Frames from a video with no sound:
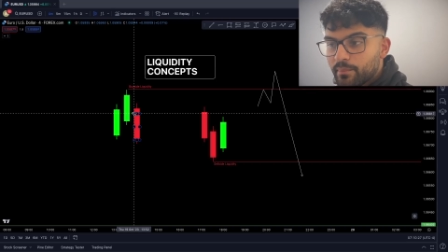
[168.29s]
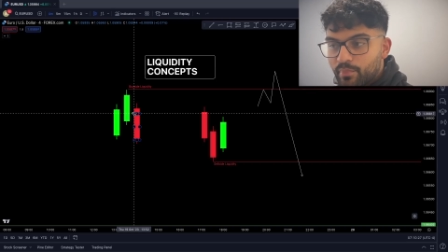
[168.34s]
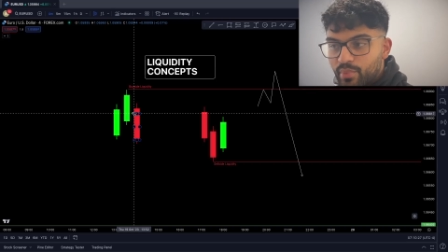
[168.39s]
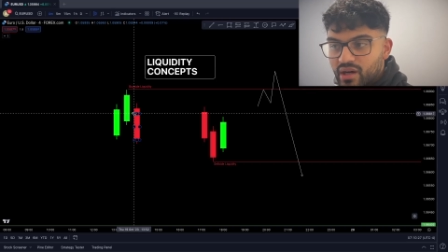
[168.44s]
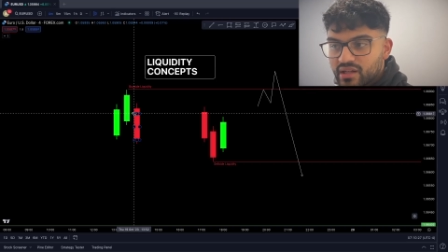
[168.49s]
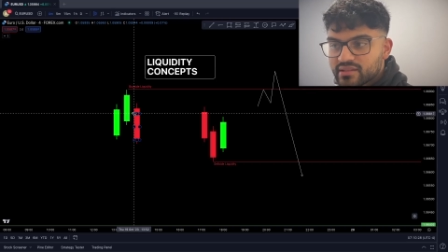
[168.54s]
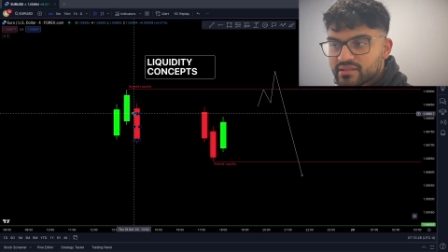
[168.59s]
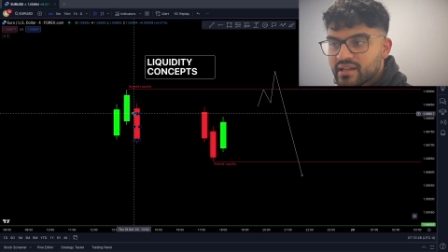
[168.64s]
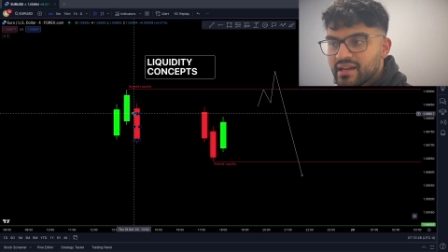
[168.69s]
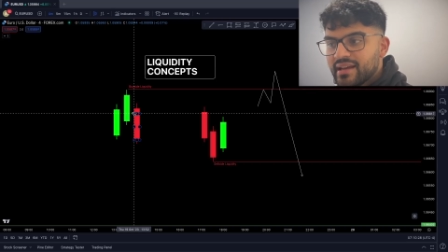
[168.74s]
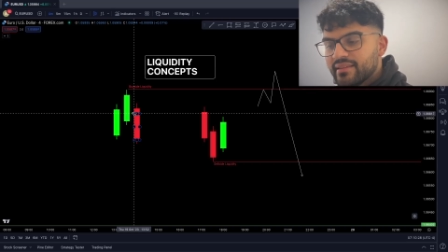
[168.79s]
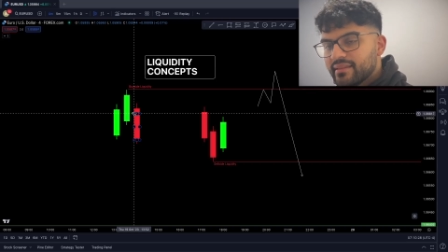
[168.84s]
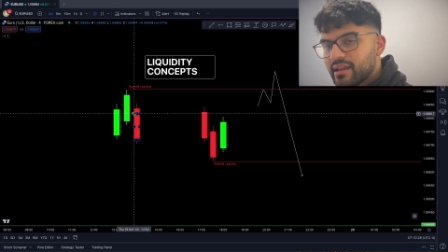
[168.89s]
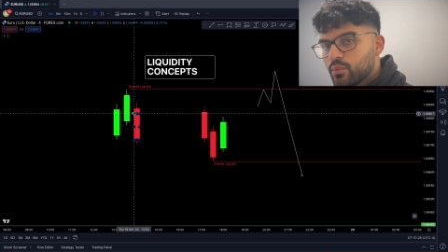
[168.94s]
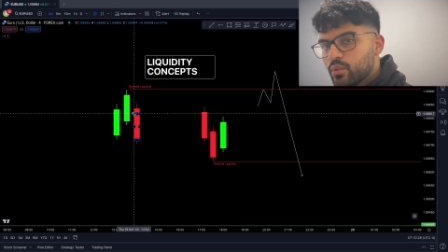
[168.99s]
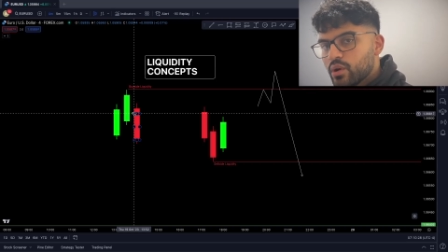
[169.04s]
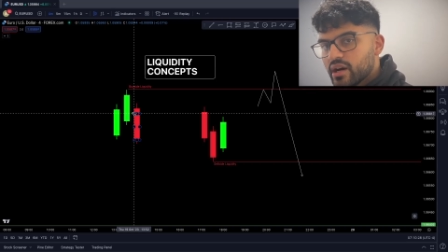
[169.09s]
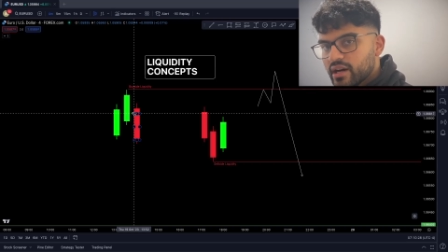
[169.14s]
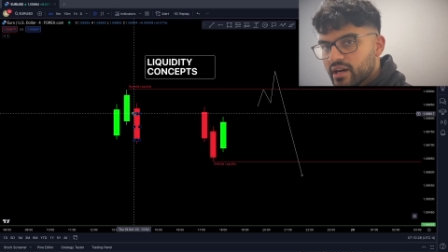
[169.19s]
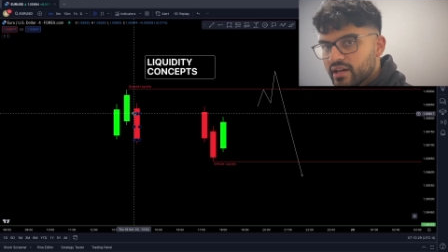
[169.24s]
but they
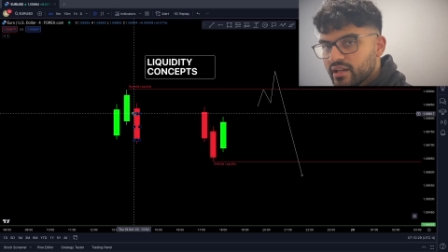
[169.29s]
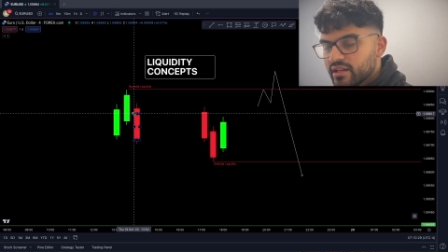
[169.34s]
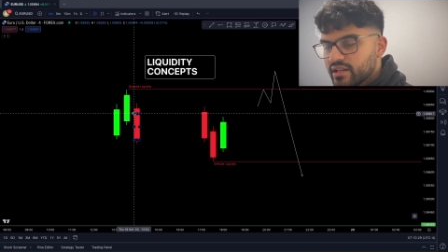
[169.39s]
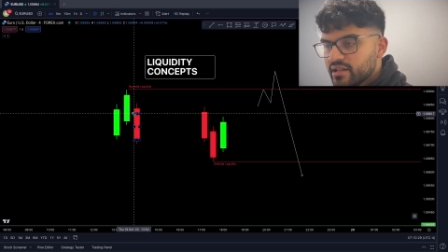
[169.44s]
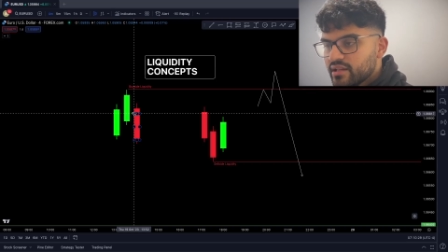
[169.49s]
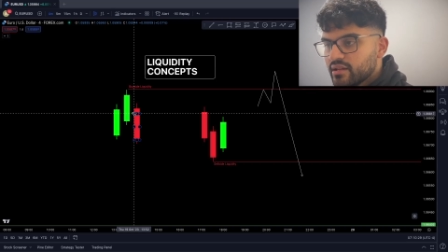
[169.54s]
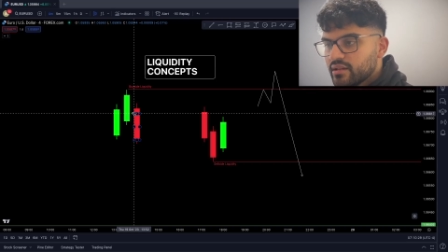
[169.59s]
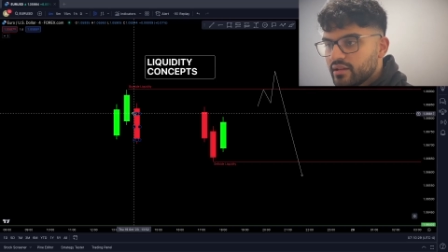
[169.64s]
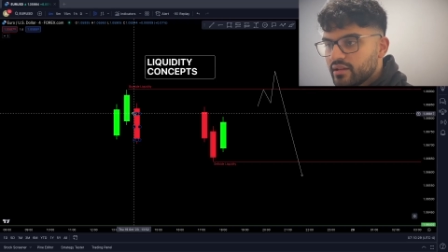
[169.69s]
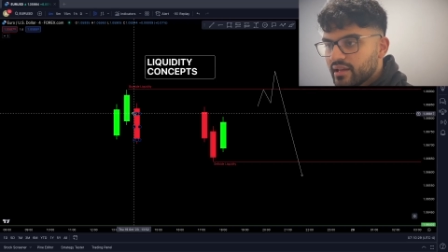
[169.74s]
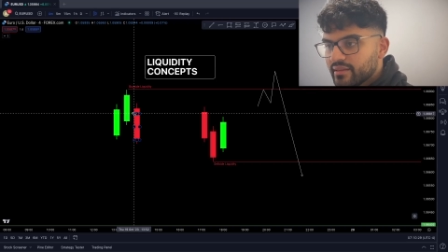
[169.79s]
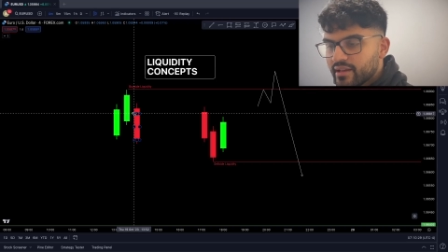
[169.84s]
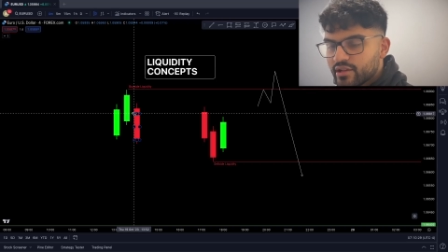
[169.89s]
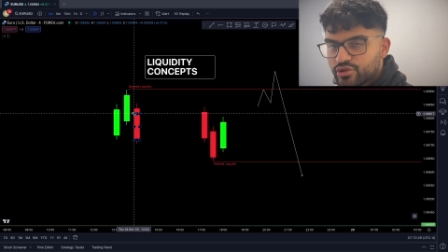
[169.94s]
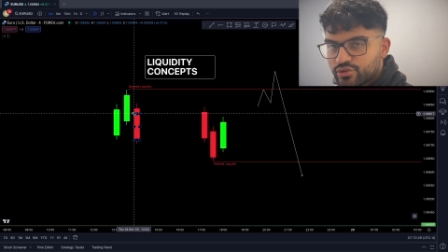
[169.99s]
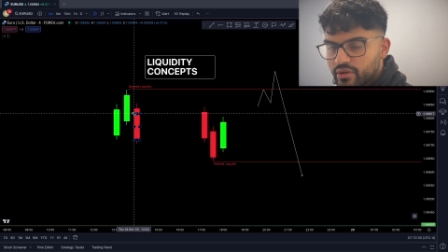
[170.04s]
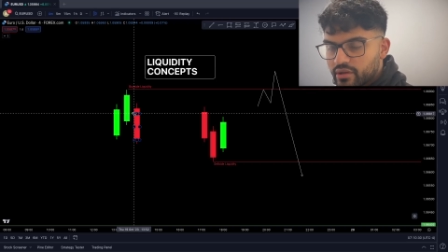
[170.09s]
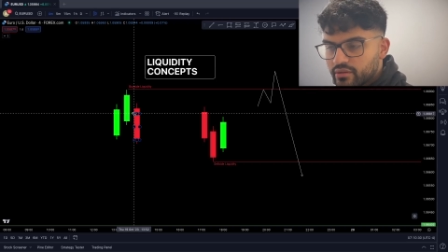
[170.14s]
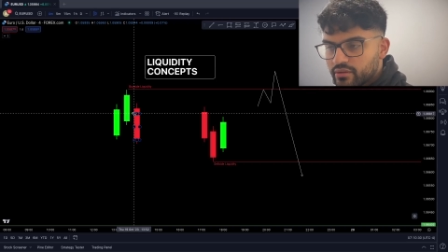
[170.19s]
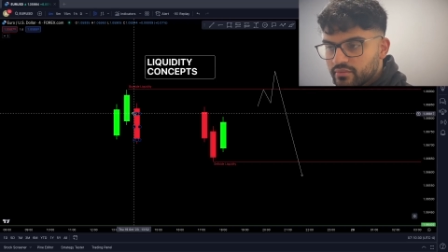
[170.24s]
were early in their
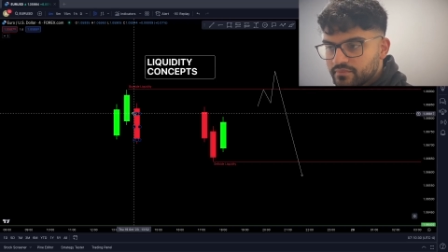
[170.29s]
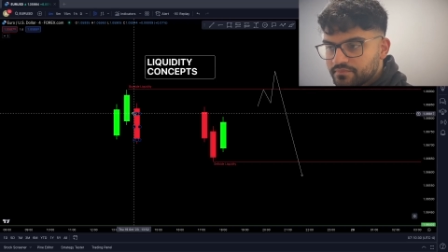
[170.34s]
trade.